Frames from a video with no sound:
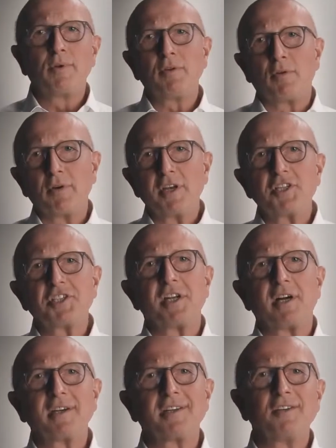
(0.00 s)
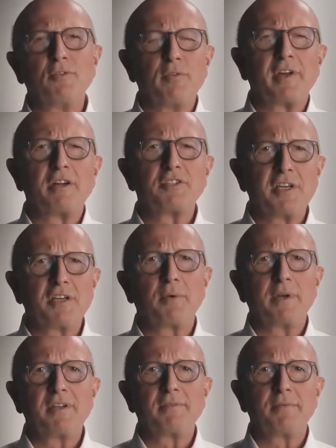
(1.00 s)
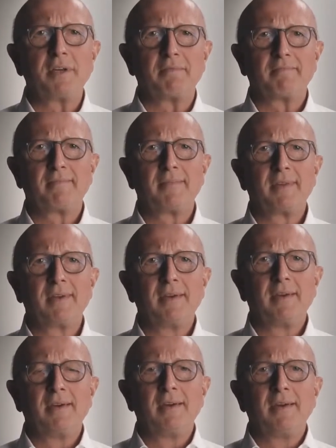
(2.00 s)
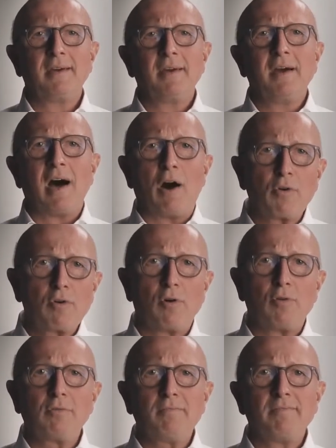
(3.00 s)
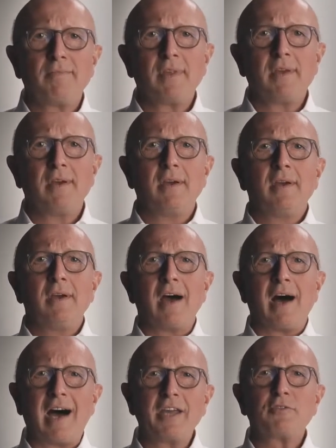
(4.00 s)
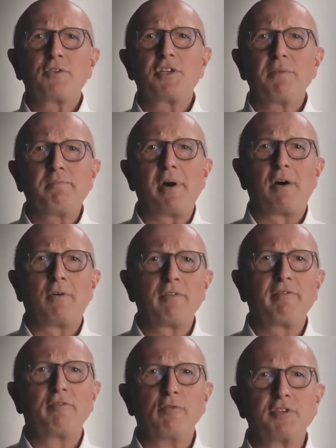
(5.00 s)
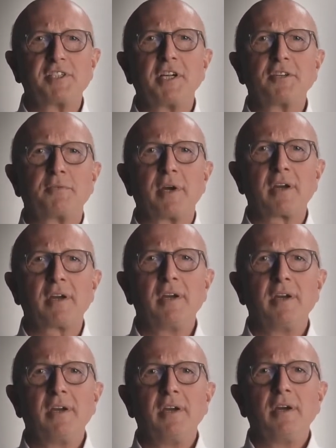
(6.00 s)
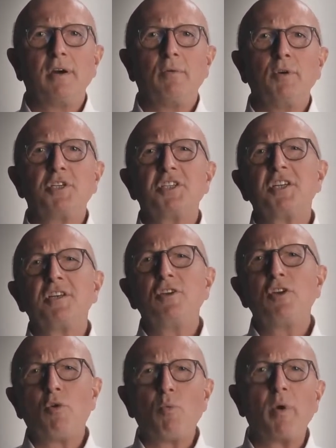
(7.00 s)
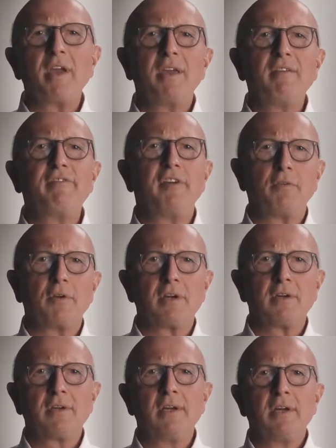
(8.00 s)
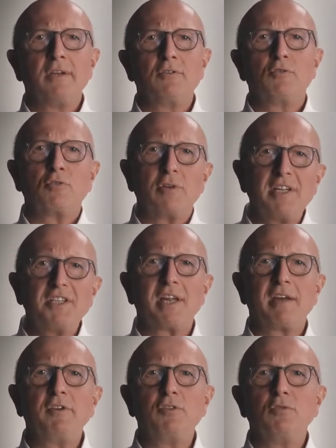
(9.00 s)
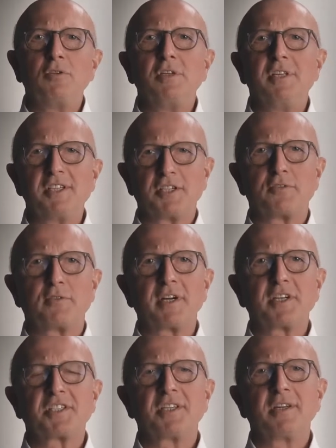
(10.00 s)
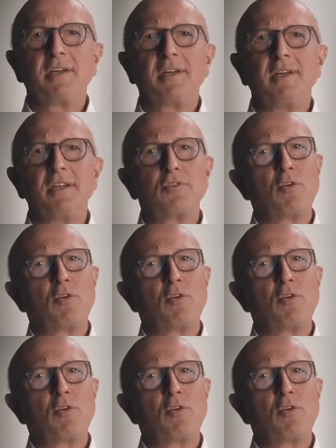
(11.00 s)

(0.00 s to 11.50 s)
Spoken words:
Our goal, a hydrogen-powered fuel cell truck which is in no way inferior to today's heavy diesel trucks in terms of performance, range and reliability.